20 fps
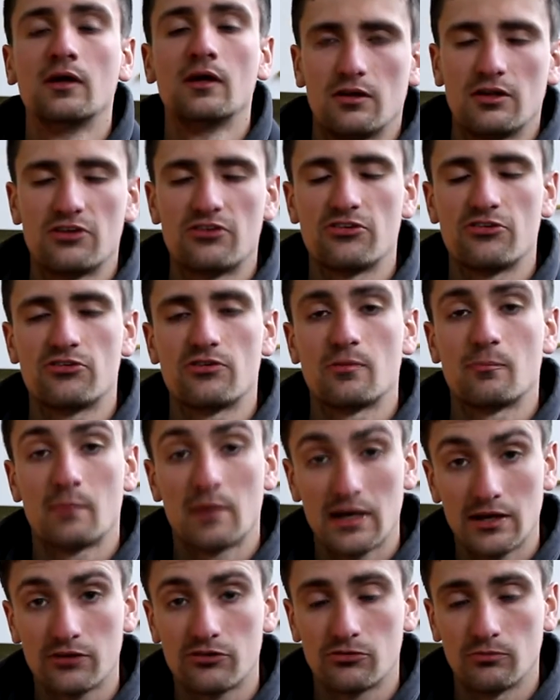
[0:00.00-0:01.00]
This is the
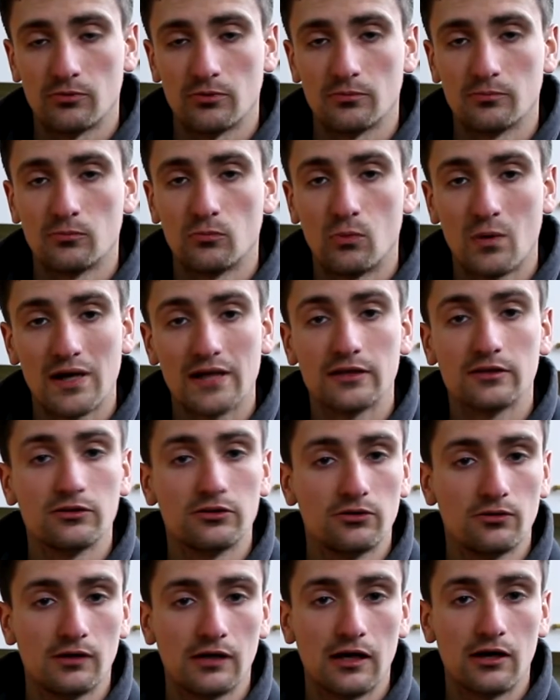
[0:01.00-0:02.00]
maximum weight
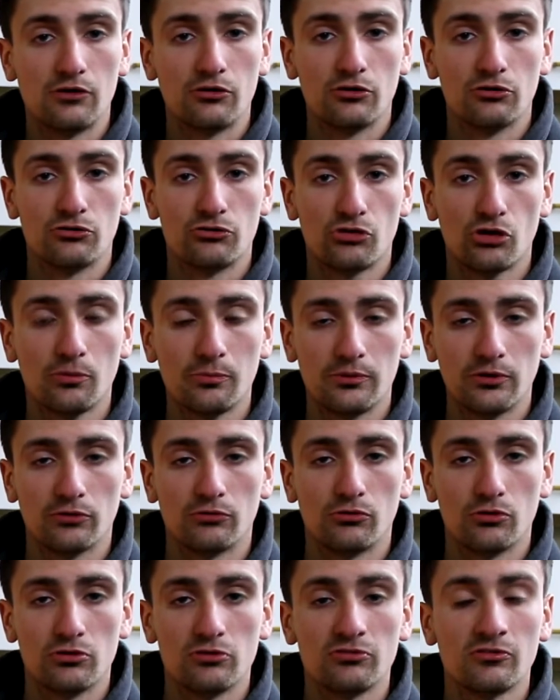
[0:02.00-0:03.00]
you're allowed on top of your
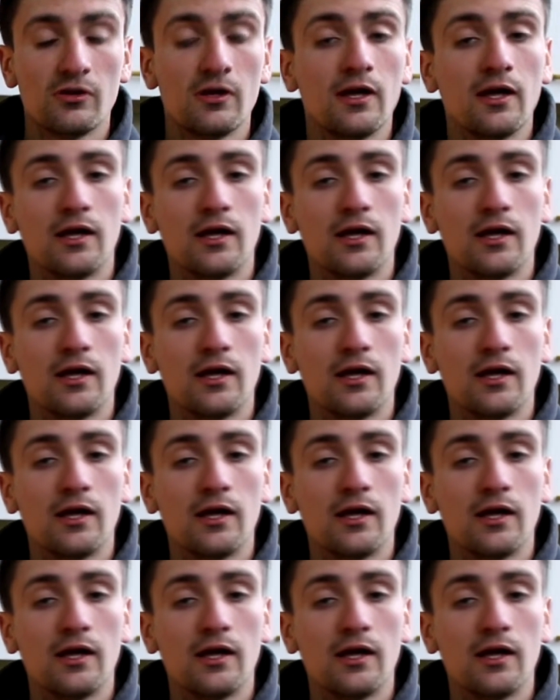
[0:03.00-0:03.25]
roof,